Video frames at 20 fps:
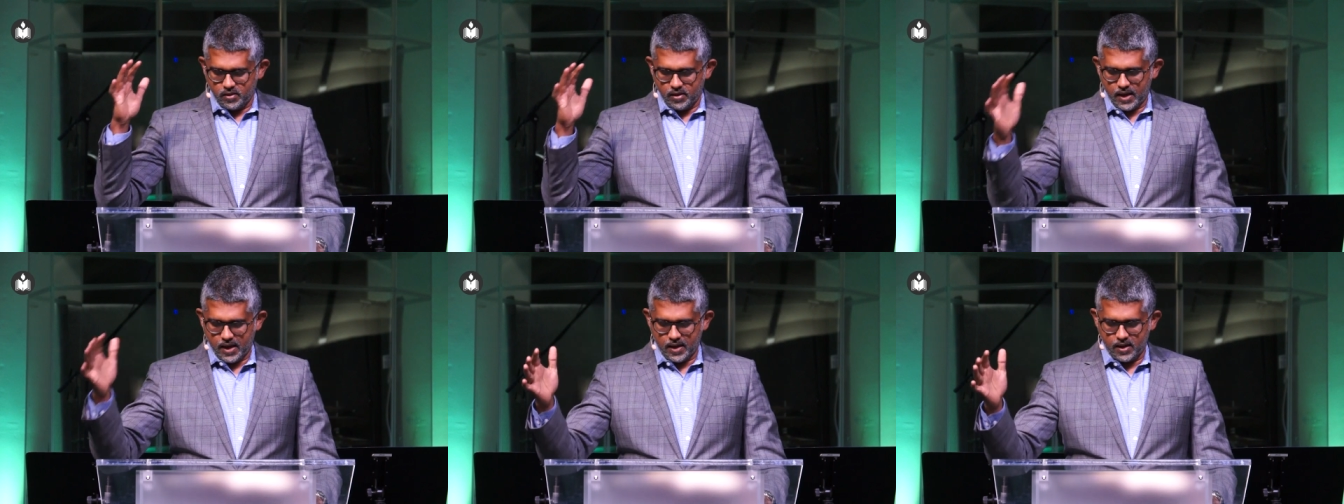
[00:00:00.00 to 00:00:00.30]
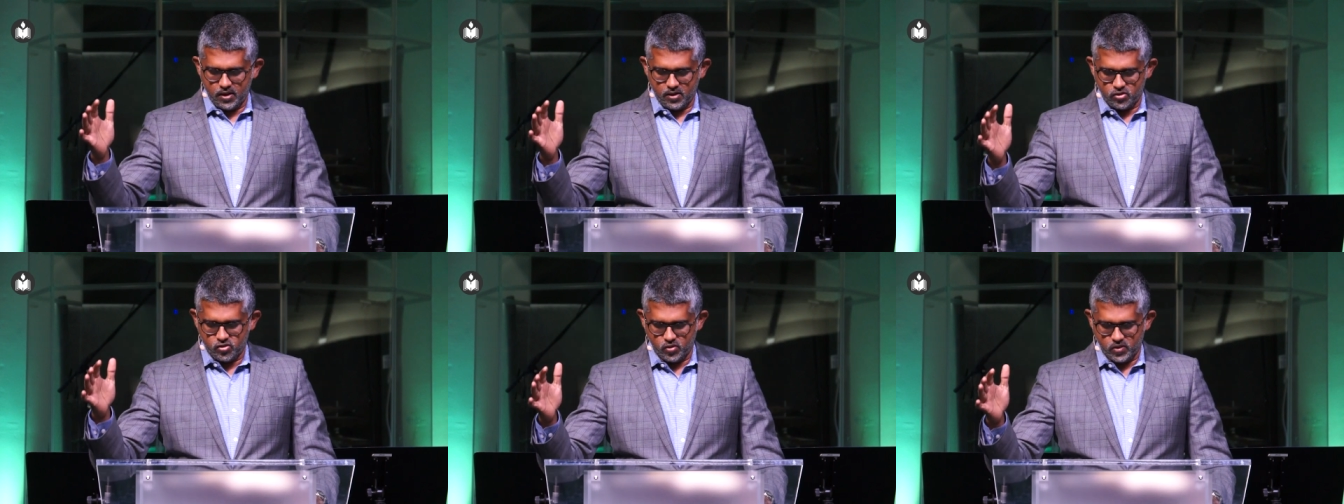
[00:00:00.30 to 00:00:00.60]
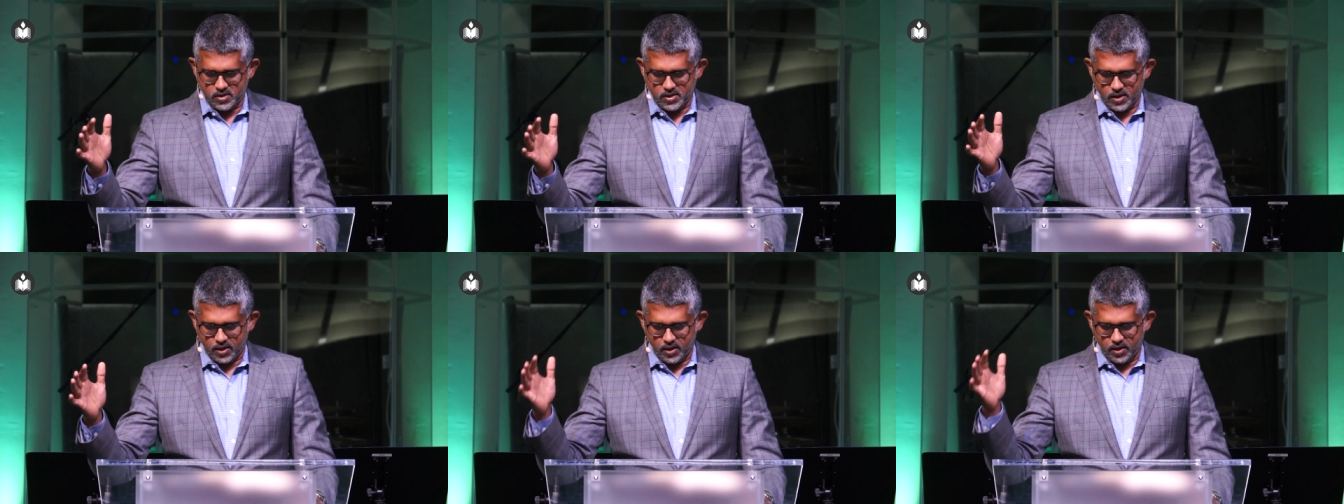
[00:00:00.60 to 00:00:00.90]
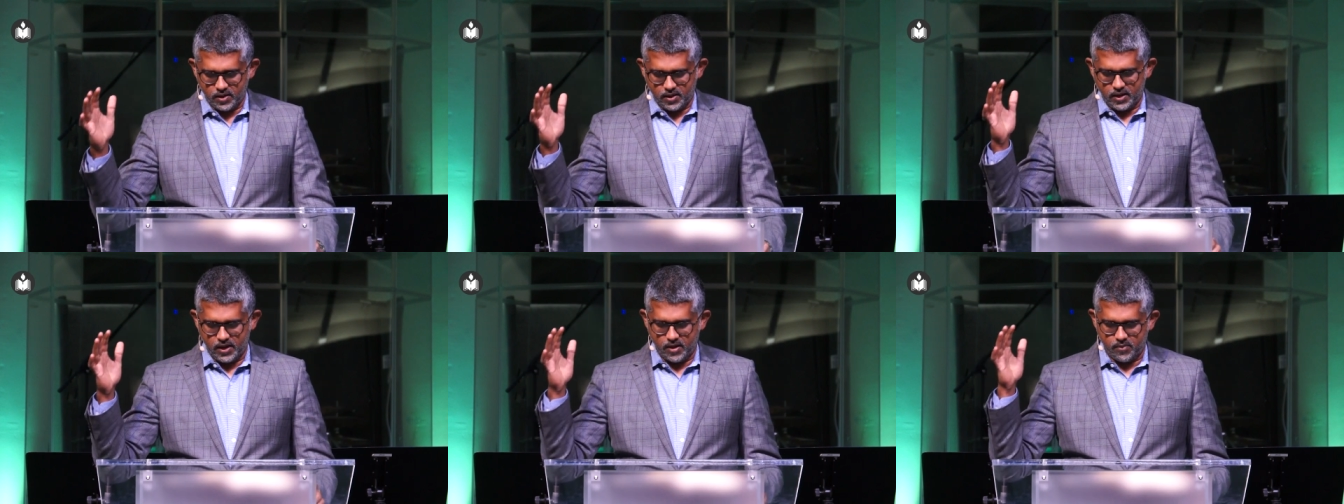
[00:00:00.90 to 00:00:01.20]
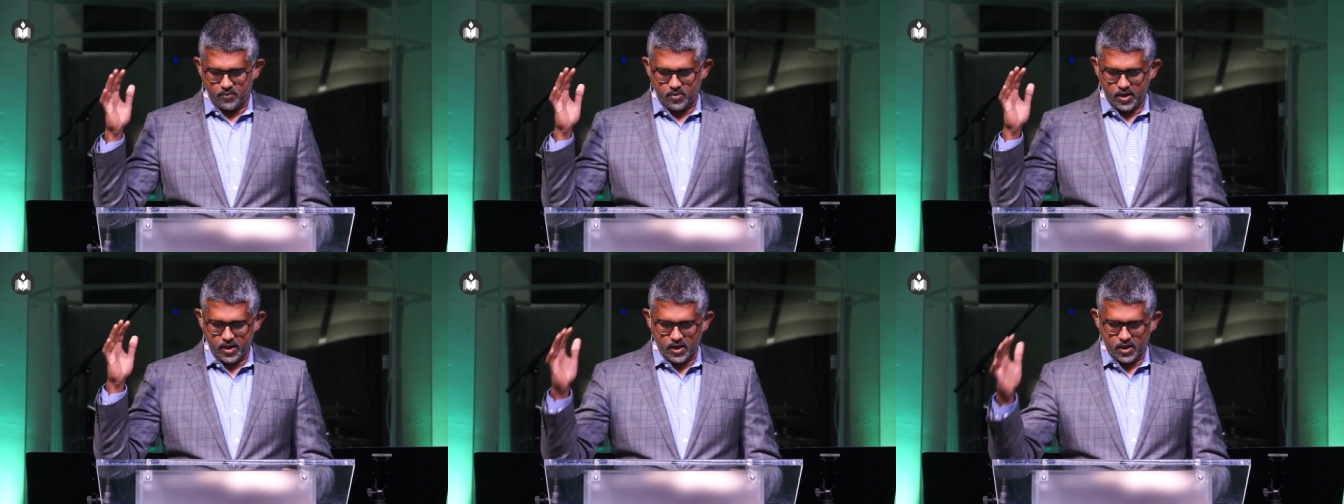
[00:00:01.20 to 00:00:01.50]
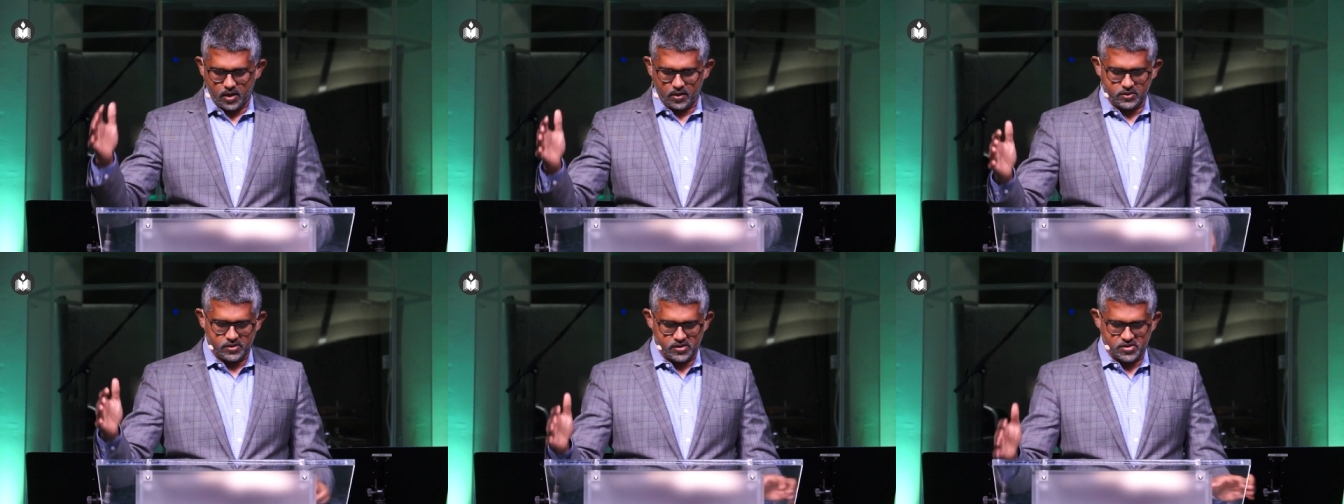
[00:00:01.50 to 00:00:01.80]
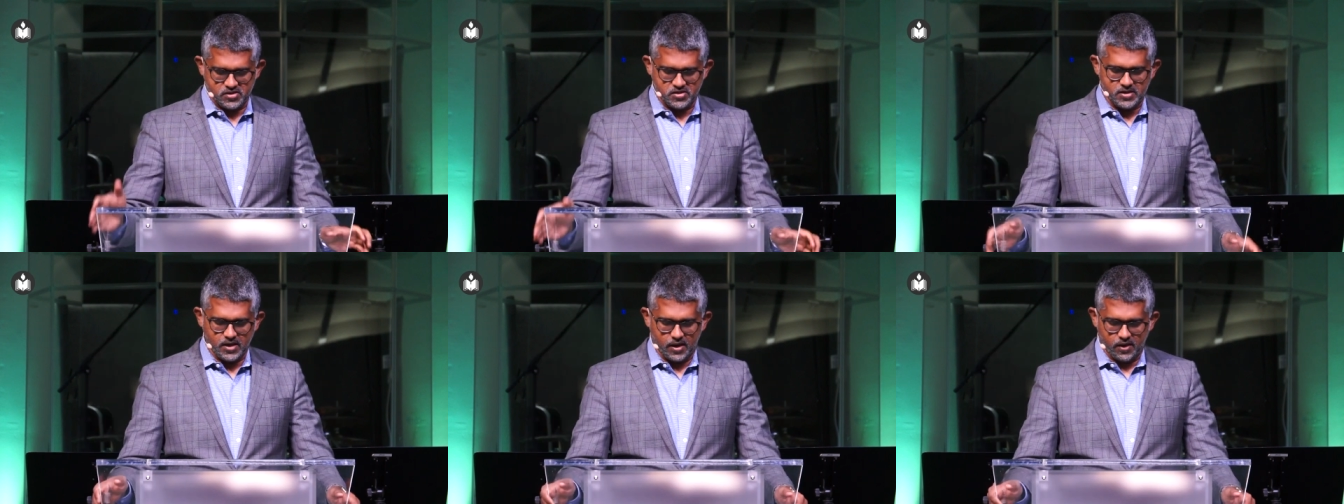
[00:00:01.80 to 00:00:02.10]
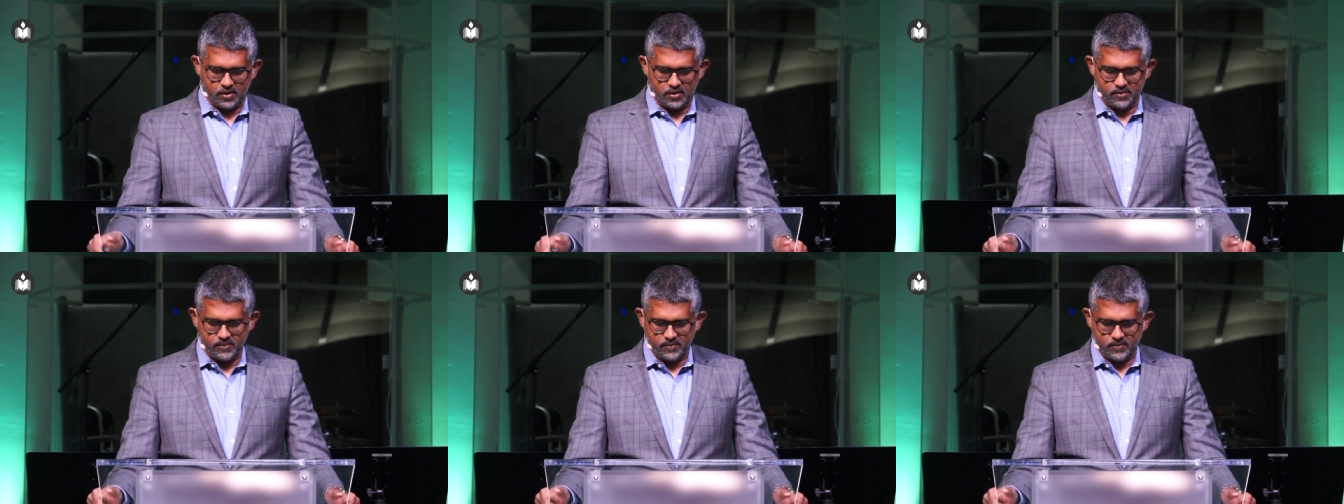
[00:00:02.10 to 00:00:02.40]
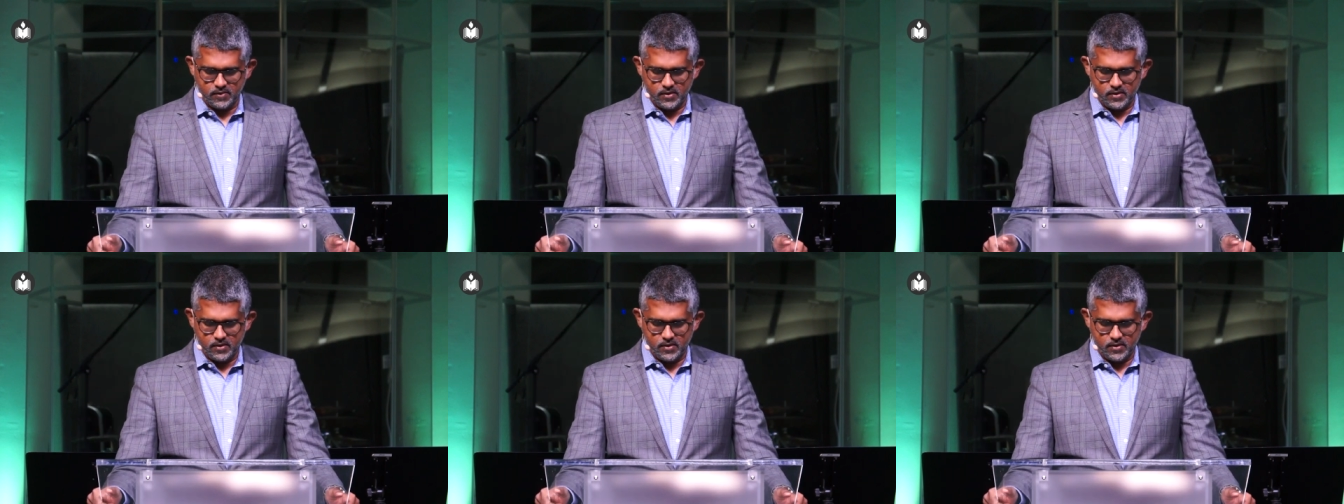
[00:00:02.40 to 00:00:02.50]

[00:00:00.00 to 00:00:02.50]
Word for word: getting to eternity and bringing others there.